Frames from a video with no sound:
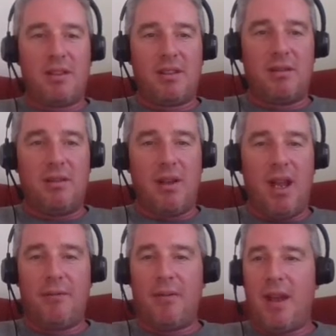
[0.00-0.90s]
you'll
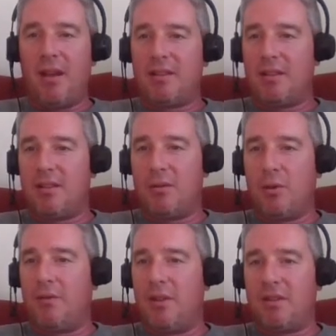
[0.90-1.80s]
have access to all
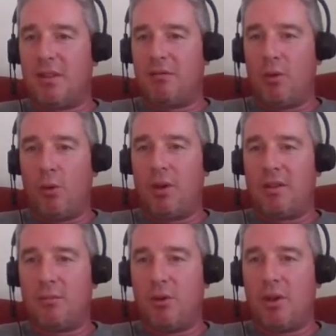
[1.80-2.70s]
of this as a recording,
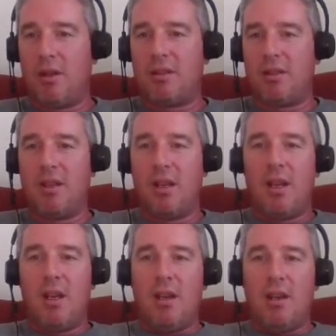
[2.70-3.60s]
so I'm not going to
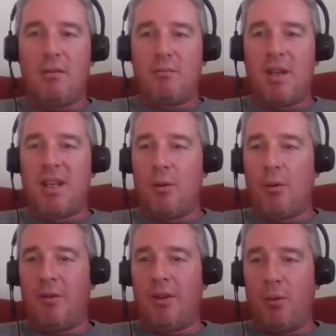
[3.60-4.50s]
pick out all
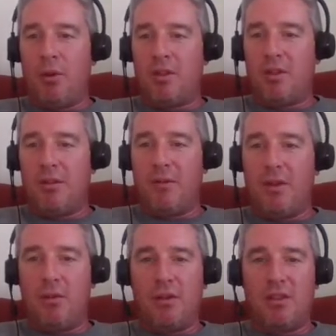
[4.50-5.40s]
of the points.
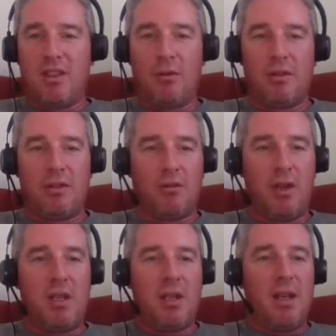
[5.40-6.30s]
You can see on the
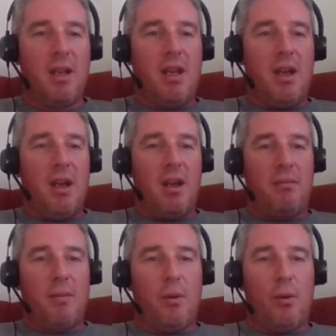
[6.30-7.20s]
screen
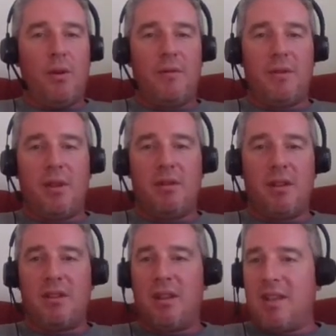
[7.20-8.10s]
all of
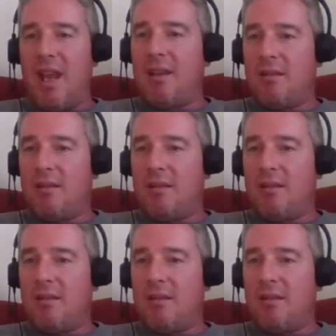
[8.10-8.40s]
the 10